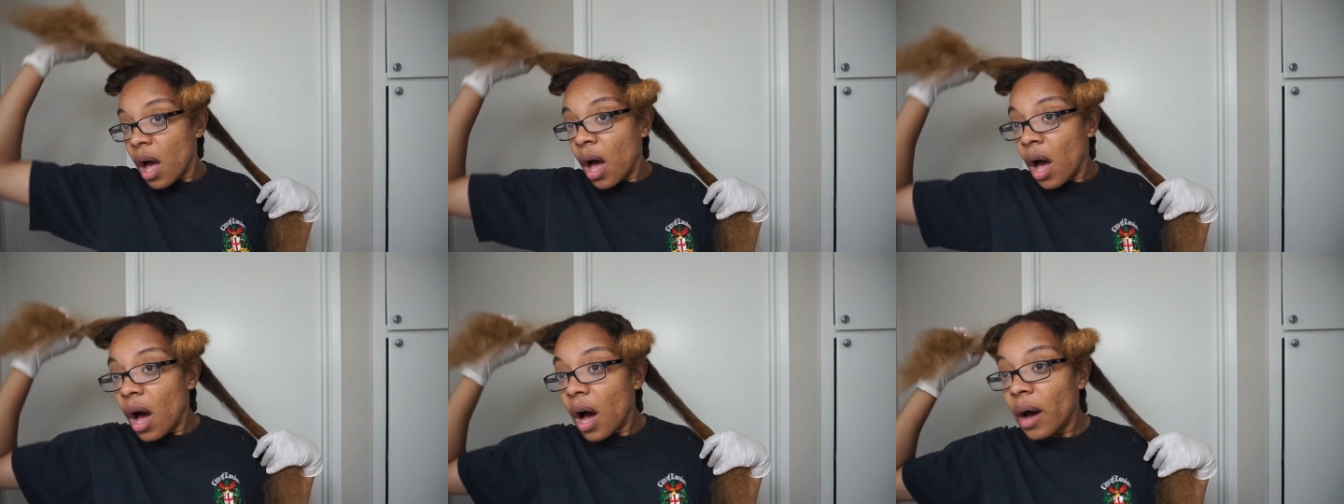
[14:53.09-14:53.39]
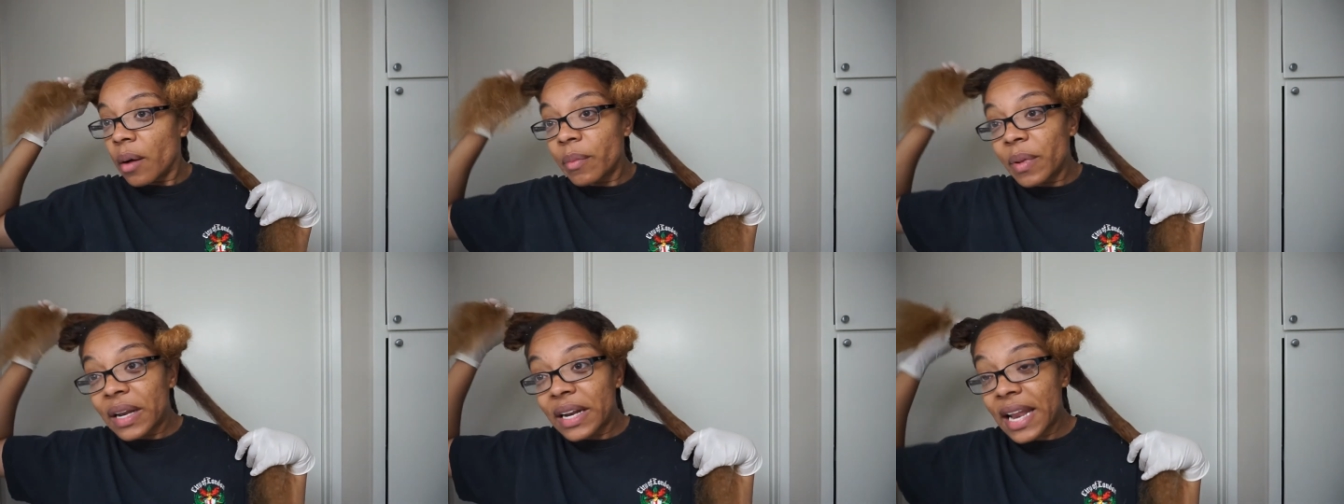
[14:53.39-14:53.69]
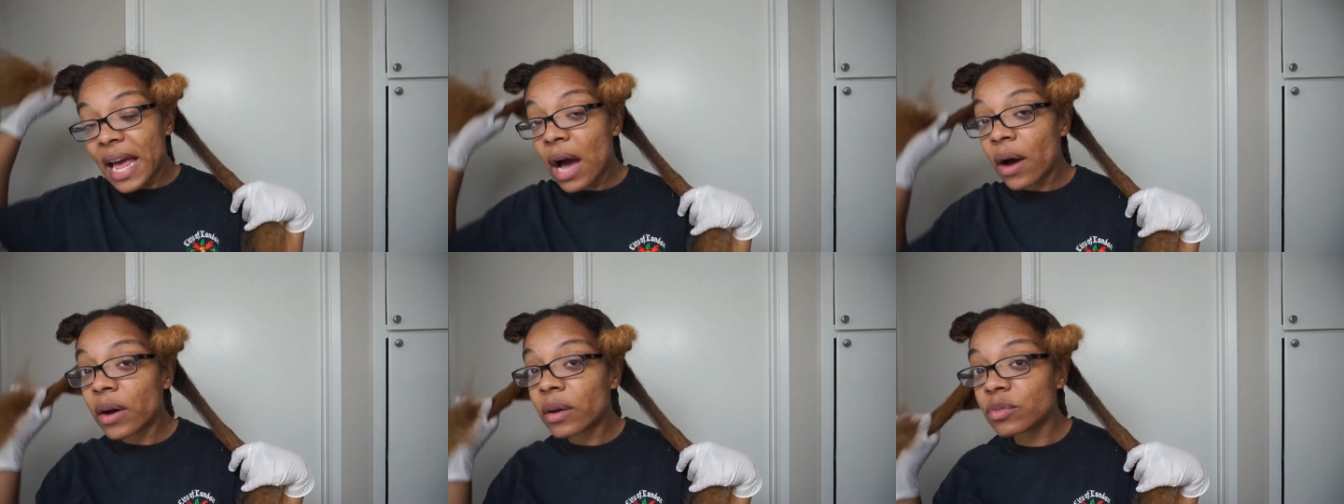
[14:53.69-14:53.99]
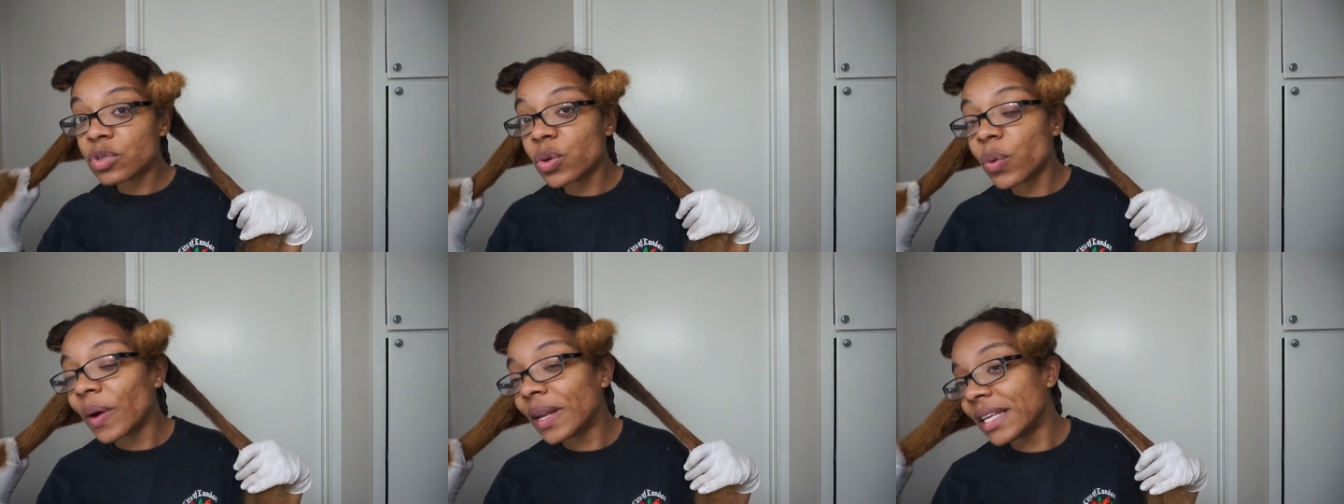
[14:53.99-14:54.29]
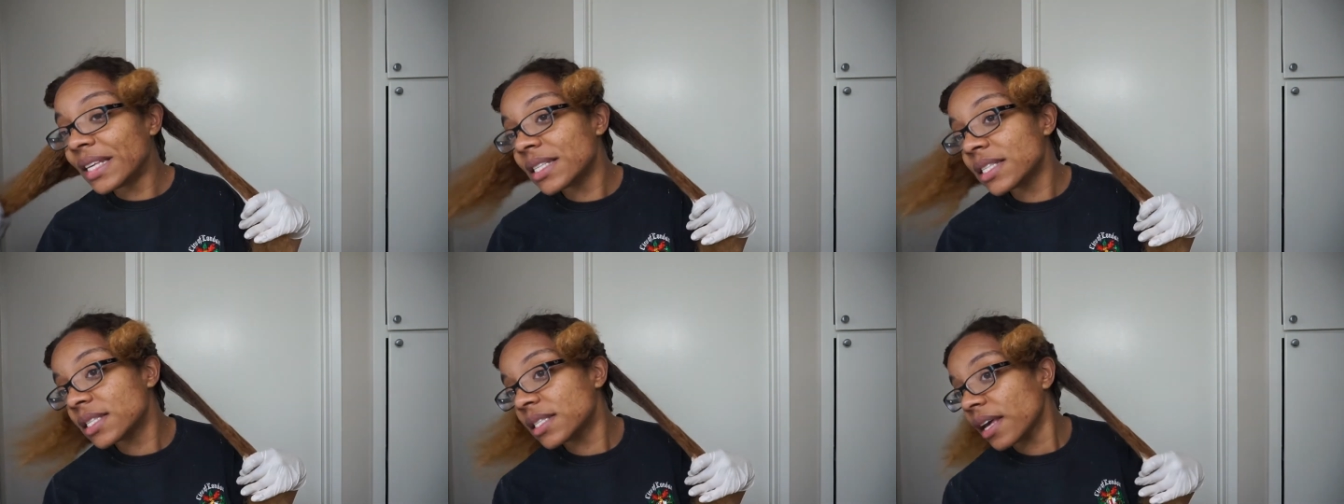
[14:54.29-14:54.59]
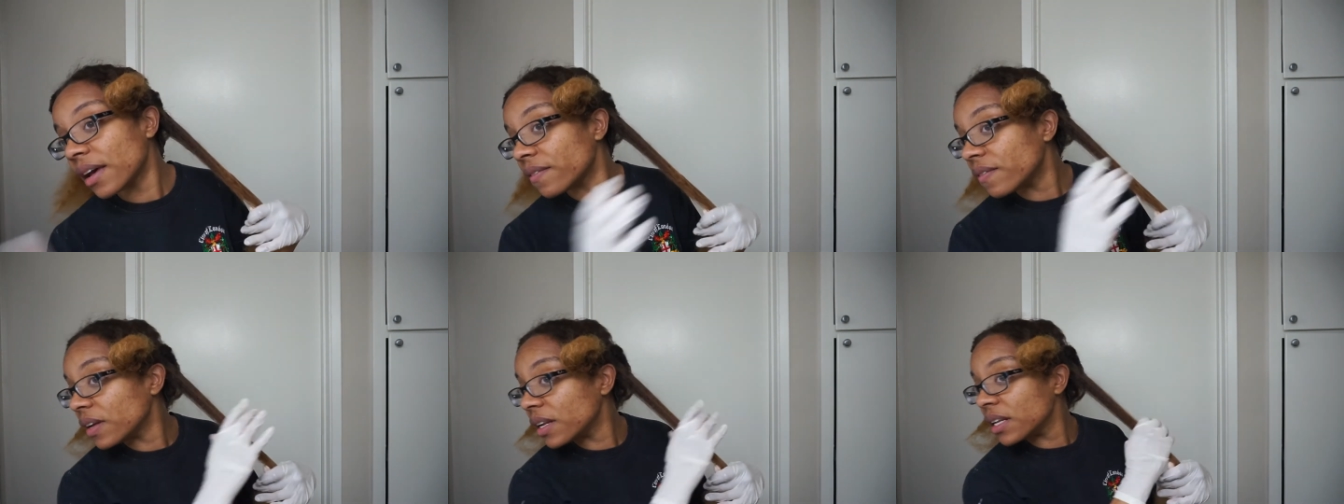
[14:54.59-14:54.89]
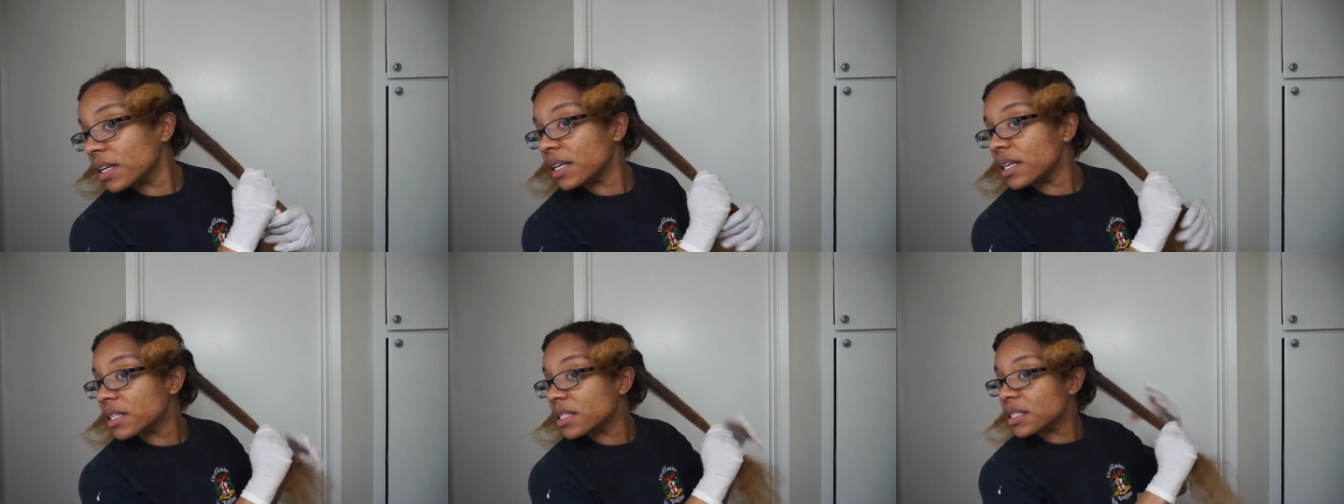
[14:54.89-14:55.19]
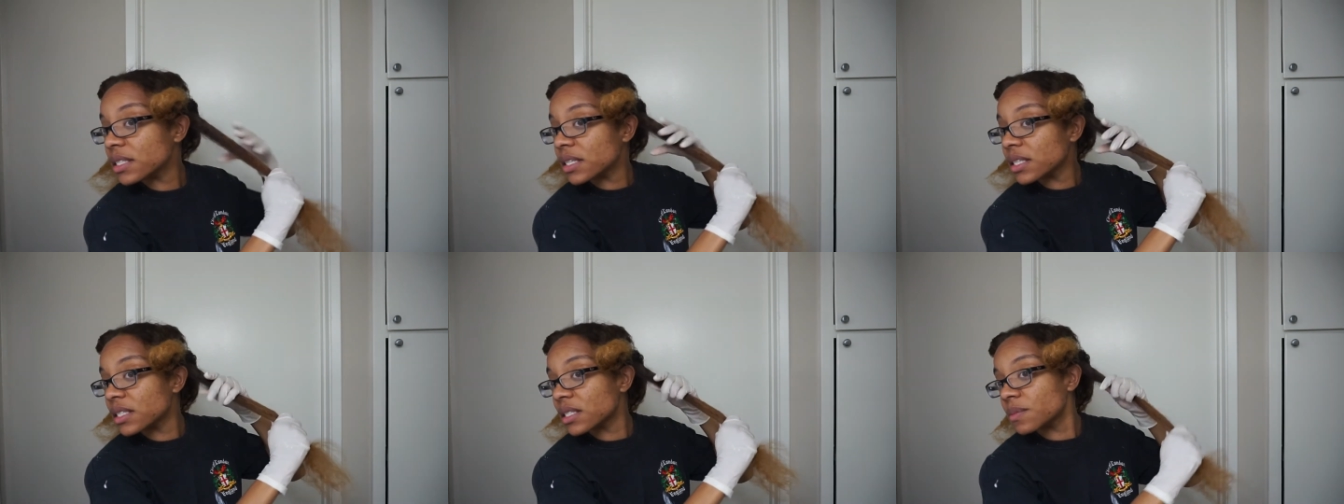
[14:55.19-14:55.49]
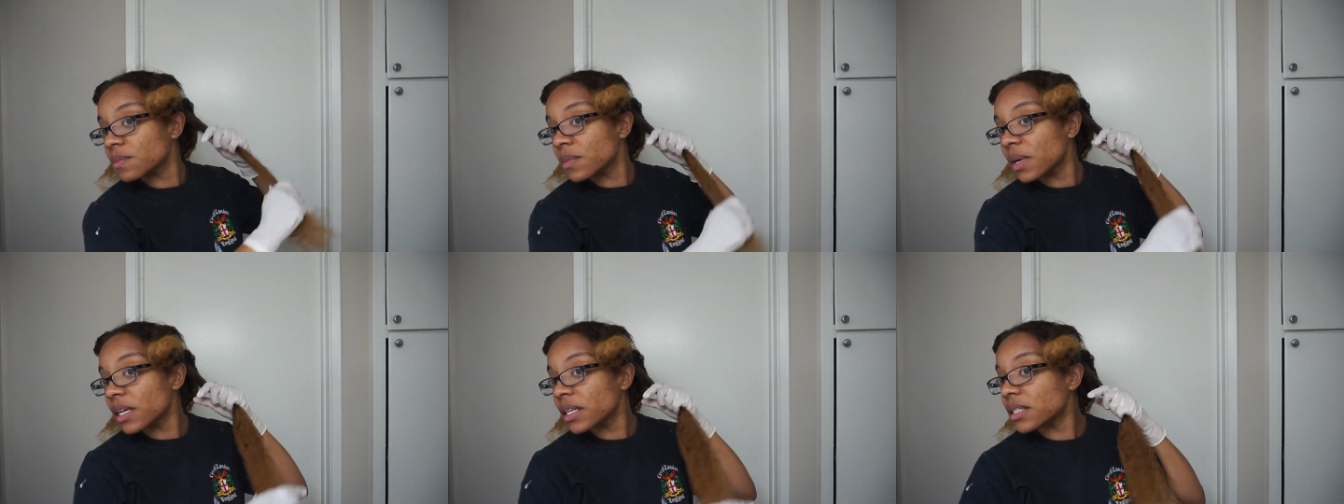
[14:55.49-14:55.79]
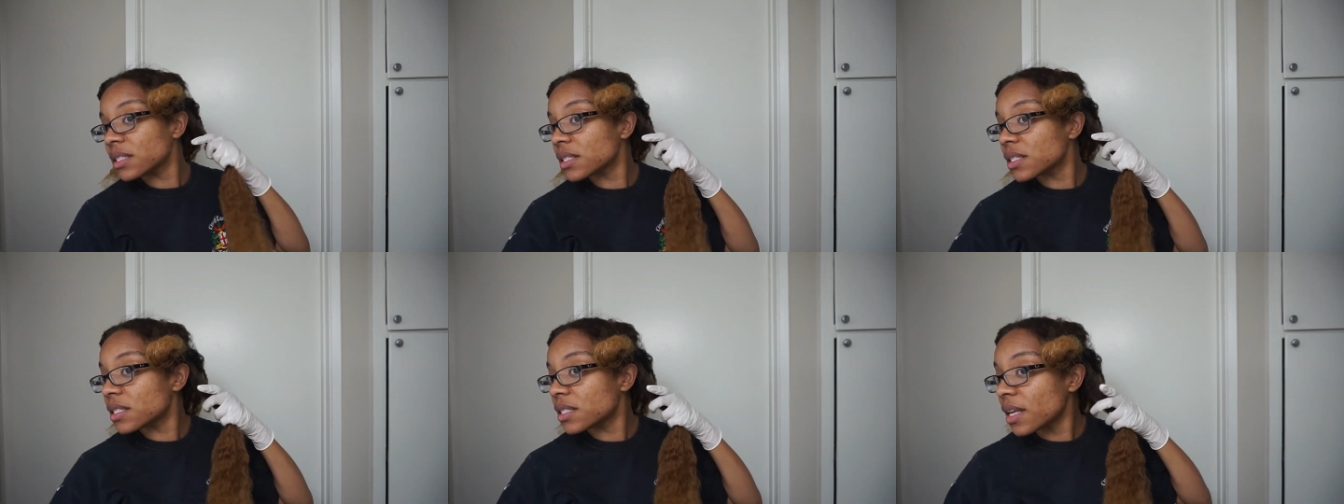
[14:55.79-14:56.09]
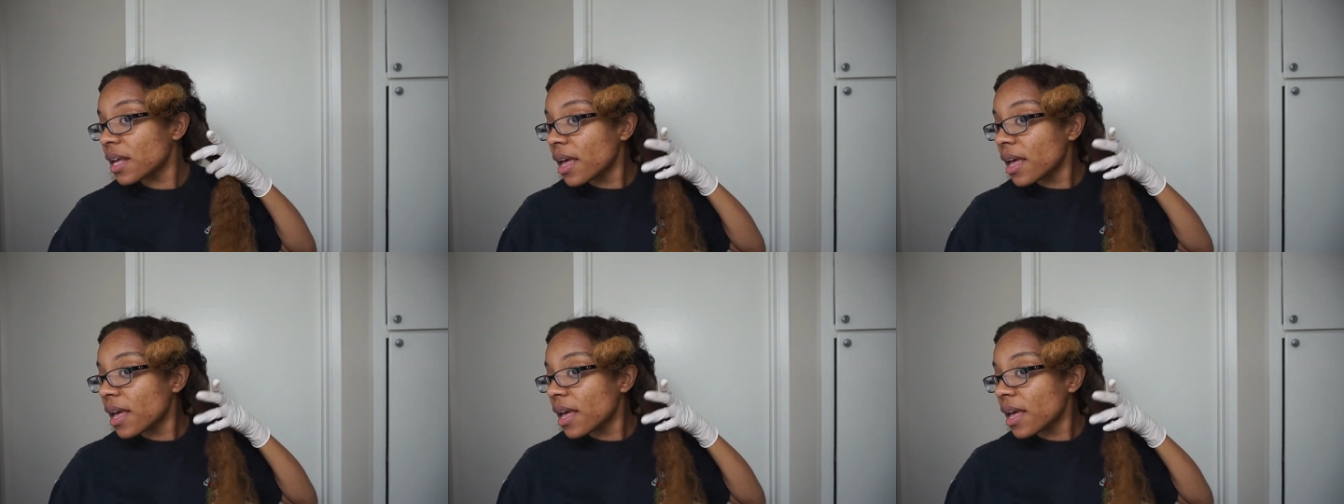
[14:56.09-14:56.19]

But now I'm 27. He's 6 months.